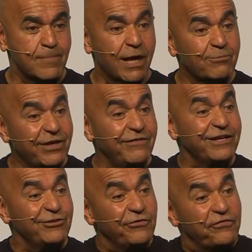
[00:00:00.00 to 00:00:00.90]
I'm
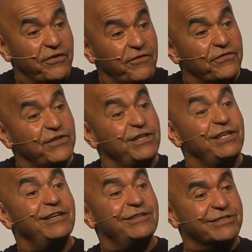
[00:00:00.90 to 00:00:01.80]
giving you 50
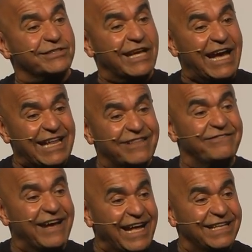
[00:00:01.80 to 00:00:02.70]
years
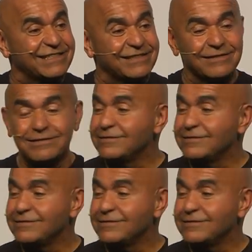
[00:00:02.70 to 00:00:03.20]
advance